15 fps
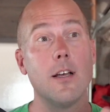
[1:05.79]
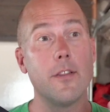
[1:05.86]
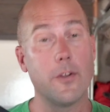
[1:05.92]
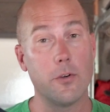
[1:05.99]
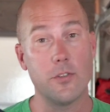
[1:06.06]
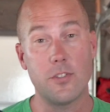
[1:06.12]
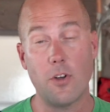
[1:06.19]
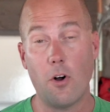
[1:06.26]

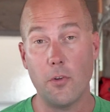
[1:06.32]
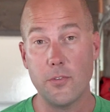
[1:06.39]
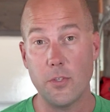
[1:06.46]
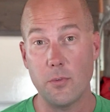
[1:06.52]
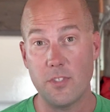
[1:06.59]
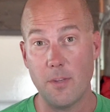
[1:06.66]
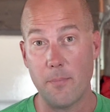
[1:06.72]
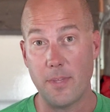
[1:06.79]
There's
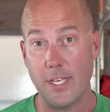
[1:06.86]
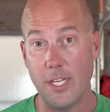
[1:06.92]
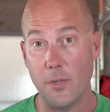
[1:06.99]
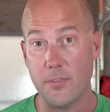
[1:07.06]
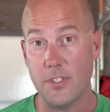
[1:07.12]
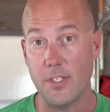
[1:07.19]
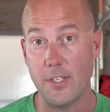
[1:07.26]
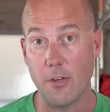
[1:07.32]
also something
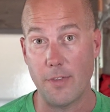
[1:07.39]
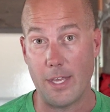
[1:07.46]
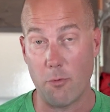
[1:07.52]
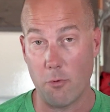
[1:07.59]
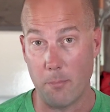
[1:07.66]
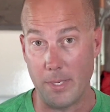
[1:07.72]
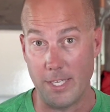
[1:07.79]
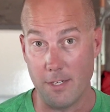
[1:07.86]
else in there
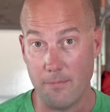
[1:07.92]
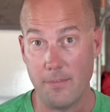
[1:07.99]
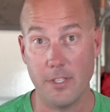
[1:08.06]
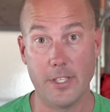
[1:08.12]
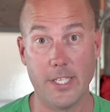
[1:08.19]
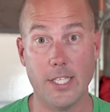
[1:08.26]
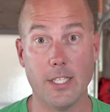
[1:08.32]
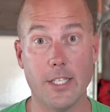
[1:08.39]
that will be an
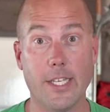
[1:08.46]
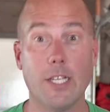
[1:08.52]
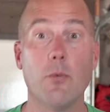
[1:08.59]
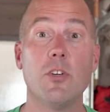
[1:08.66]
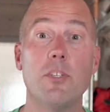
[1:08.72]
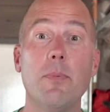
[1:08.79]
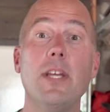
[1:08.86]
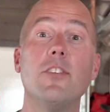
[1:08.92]
affiliate
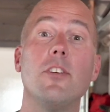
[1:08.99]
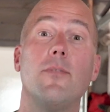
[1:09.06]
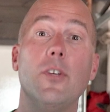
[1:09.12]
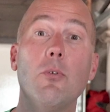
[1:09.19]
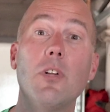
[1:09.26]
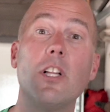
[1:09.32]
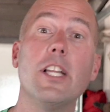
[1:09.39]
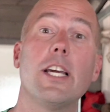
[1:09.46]
link, which means if
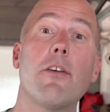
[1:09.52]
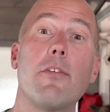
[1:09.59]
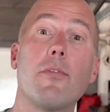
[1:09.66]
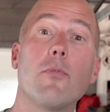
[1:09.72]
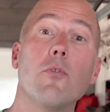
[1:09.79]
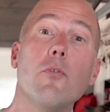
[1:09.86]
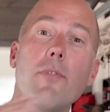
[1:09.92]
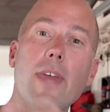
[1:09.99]
you click
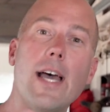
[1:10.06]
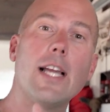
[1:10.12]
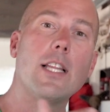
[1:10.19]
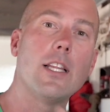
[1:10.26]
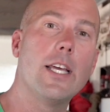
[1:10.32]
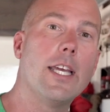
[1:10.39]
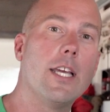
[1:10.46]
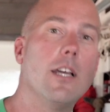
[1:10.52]
through
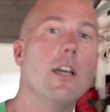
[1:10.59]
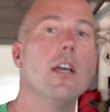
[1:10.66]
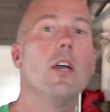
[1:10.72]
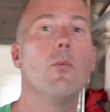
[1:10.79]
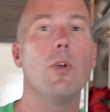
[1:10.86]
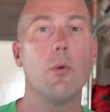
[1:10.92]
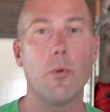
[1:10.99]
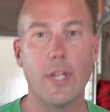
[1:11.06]
that link,
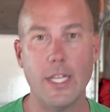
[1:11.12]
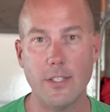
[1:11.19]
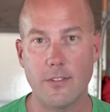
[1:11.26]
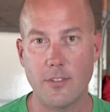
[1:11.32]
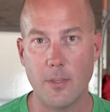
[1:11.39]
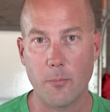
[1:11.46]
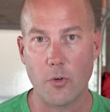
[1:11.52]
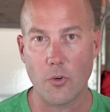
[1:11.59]
we will get
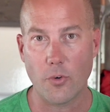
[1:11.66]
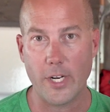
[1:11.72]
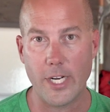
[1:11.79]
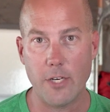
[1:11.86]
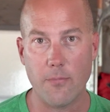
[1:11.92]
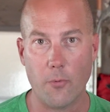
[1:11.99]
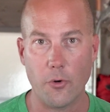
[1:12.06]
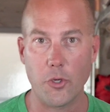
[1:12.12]
some
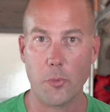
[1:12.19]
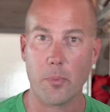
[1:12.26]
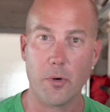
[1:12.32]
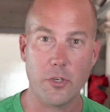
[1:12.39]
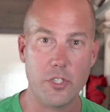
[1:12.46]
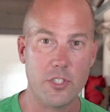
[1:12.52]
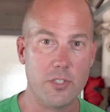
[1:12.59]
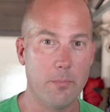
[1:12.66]
credit for your
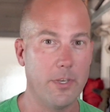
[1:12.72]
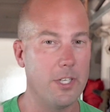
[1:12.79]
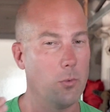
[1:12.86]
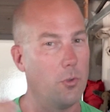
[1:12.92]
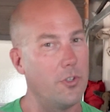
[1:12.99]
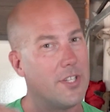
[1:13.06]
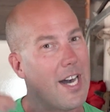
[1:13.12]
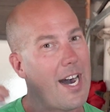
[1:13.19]
purchase, but
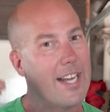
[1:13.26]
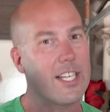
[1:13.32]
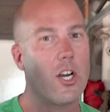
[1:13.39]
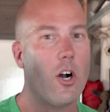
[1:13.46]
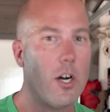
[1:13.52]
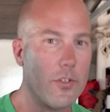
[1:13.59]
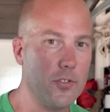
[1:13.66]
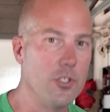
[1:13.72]
it will not
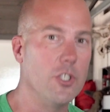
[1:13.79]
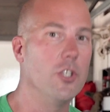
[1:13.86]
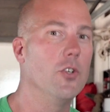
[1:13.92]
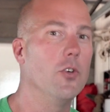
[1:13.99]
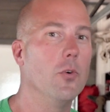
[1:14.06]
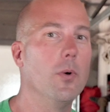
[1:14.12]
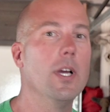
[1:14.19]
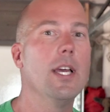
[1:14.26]
cost
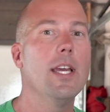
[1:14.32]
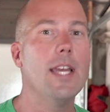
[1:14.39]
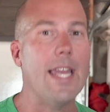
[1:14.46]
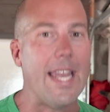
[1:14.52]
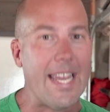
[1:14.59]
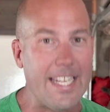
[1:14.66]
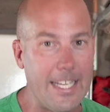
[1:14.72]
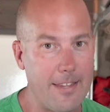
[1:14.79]
you
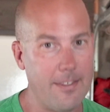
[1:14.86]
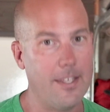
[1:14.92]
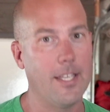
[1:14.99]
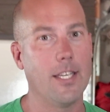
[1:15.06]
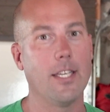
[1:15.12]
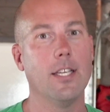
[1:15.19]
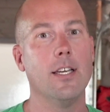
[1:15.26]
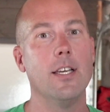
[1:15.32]

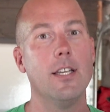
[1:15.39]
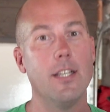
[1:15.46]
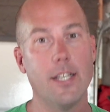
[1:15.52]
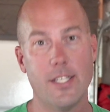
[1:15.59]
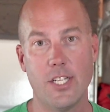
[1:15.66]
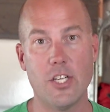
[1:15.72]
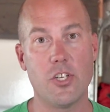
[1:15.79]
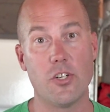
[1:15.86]
anything
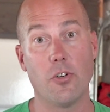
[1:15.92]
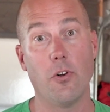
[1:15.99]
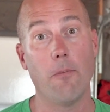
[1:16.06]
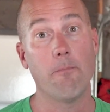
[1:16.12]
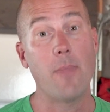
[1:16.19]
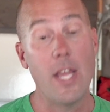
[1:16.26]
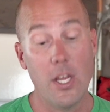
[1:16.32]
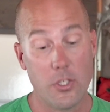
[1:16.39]
additional.
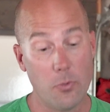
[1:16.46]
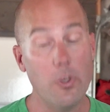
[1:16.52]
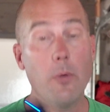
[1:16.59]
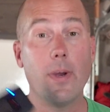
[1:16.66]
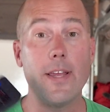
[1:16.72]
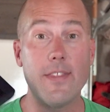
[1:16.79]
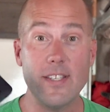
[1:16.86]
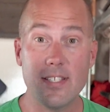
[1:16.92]
So
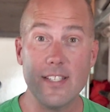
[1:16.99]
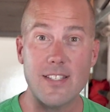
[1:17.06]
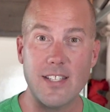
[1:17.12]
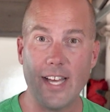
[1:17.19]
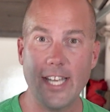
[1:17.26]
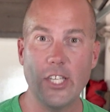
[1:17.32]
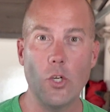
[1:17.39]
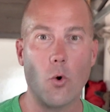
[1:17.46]
anyway, this is
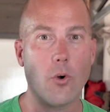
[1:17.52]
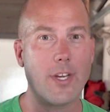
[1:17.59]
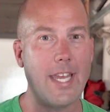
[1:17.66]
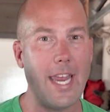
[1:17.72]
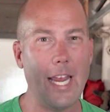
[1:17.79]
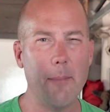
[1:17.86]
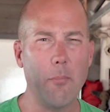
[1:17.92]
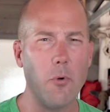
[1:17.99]
like your
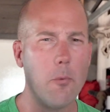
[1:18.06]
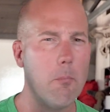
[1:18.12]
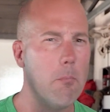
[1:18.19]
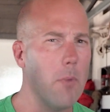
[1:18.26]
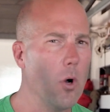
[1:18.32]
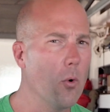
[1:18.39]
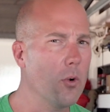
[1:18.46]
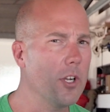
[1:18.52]
cable
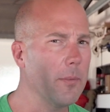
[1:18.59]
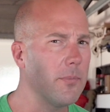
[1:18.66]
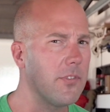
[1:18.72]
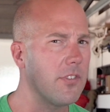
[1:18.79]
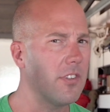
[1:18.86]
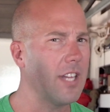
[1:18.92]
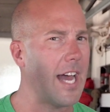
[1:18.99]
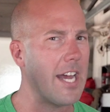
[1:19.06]
modem
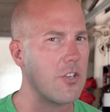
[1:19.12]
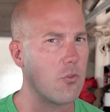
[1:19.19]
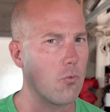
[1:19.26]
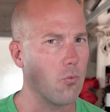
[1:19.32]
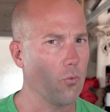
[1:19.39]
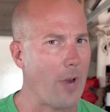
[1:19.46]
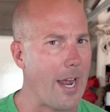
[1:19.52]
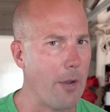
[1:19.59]
slash
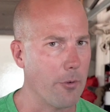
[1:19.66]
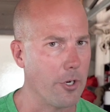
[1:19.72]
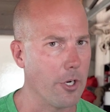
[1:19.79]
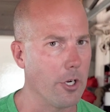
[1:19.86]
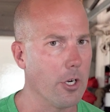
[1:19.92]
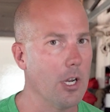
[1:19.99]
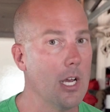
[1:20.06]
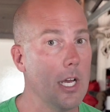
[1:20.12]

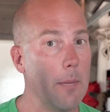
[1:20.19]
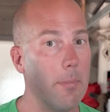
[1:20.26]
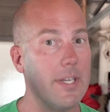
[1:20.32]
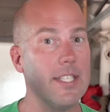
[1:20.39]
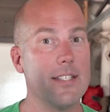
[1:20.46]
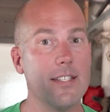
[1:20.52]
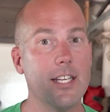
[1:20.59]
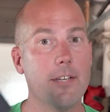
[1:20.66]
router, but
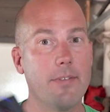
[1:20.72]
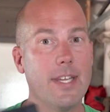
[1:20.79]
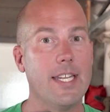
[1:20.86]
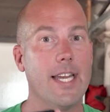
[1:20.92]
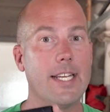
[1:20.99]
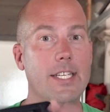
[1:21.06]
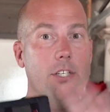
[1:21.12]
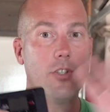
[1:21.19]
instead of
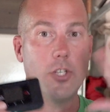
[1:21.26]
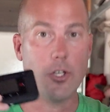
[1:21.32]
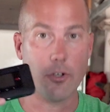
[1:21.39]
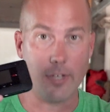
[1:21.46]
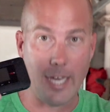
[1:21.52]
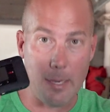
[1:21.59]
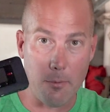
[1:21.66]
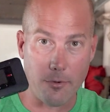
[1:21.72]
connecting to
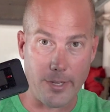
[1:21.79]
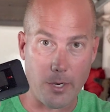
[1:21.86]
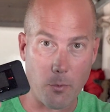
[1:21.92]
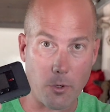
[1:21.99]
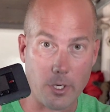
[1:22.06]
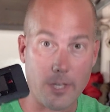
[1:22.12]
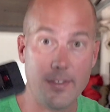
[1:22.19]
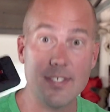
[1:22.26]
your cable
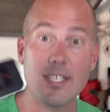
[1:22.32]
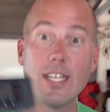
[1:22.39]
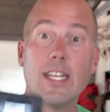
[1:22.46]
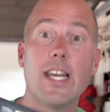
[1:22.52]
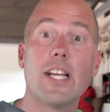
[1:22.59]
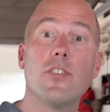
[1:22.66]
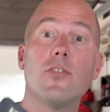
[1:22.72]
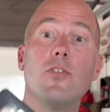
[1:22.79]
network, this
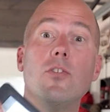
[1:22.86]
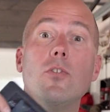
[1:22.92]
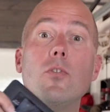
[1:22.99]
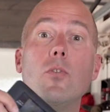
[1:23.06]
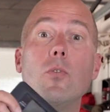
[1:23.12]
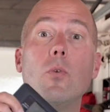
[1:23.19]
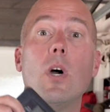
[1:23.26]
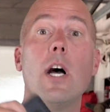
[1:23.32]
connects
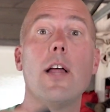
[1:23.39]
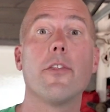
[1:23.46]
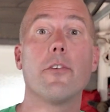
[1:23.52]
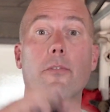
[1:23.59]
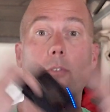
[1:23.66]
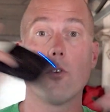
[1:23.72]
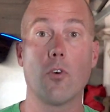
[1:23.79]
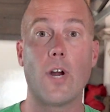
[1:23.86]
to the
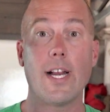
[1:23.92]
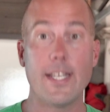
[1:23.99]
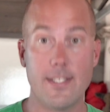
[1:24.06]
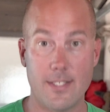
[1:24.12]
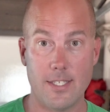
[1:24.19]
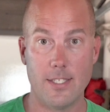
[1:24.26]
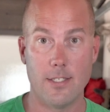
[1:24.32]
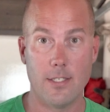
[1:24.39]

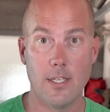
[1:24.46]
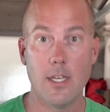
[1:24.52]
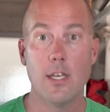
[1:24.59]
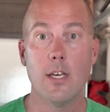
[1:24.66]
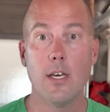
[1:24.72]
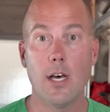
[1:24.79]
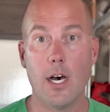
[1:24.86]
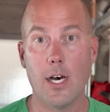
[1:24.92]
Verizon
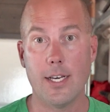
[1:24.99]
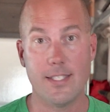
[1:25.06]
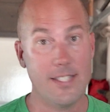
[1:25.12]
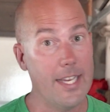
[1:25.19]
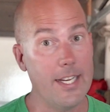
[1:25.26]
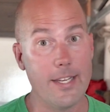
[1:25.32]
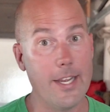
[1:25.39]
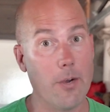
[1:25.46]
uh,
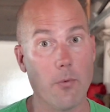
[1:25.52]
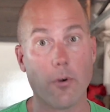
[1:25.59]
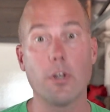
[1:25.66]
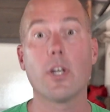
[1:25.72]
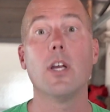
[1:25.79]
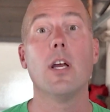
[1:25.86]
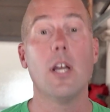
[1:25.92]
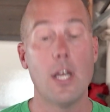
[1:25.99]
data network.